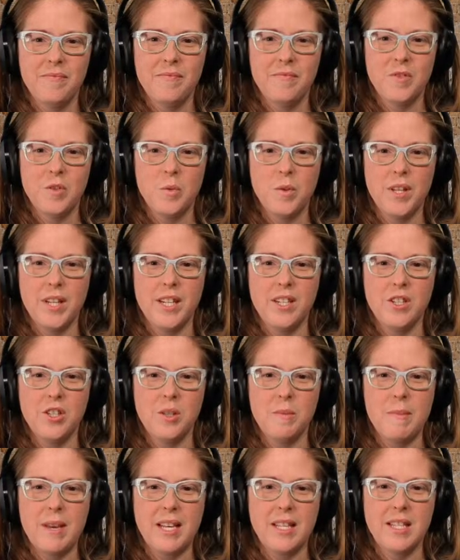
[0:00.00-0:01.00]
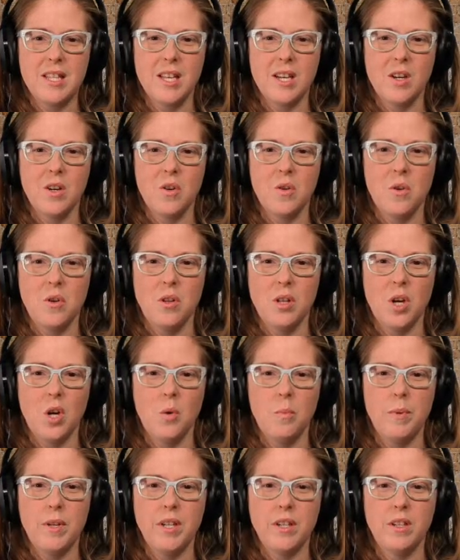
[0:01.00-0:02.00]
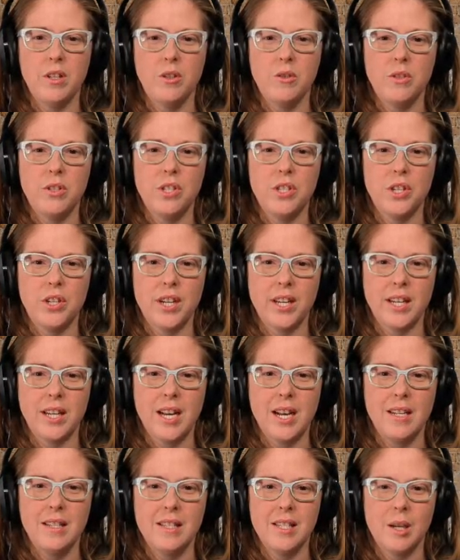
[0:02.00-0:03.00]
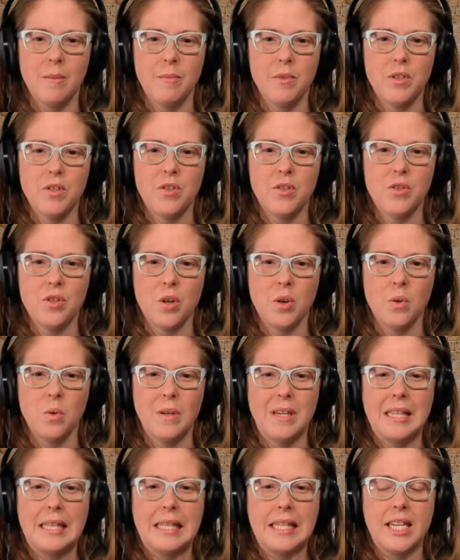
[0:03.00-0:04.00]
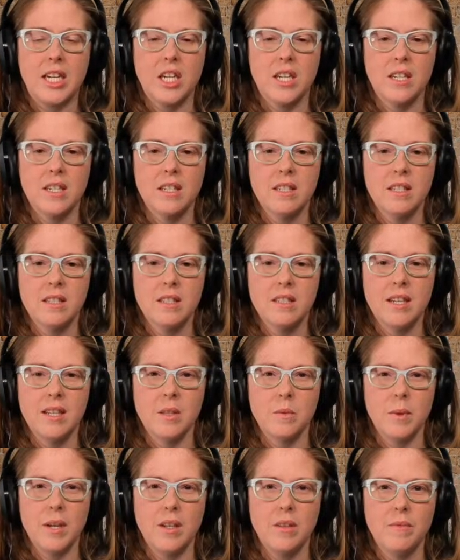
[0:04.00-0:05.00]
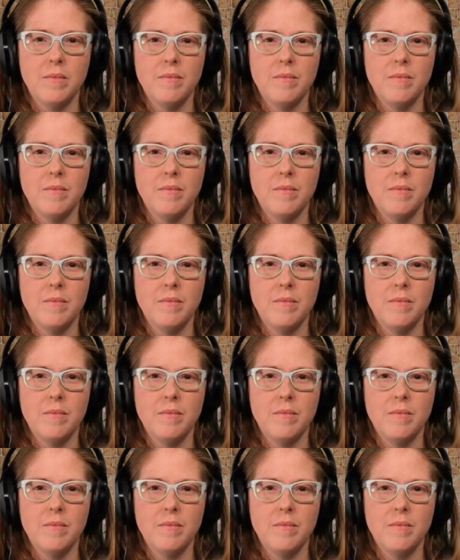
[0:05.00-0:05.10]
it just makes the whole open-closed circuit concept so clear as well.